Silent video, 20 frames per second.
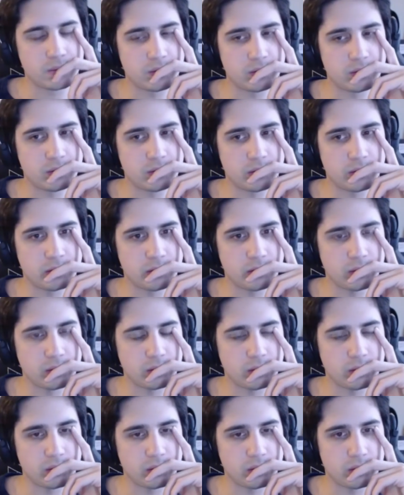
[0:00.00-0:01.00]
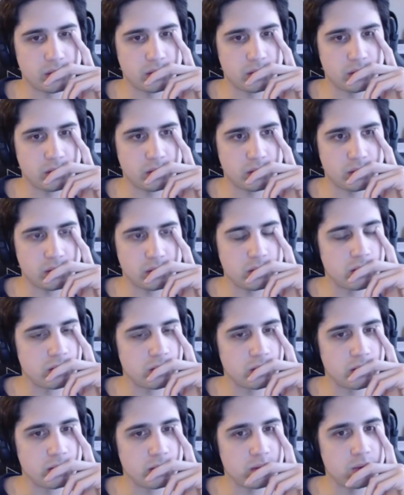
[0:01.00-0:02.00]

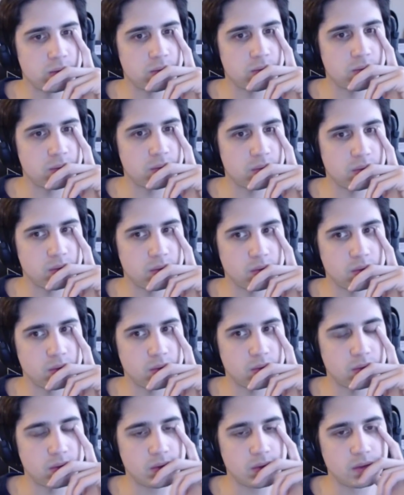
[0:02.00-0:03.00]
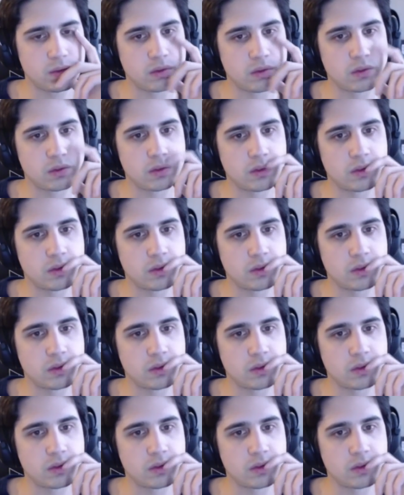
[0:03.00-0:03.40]
(silent)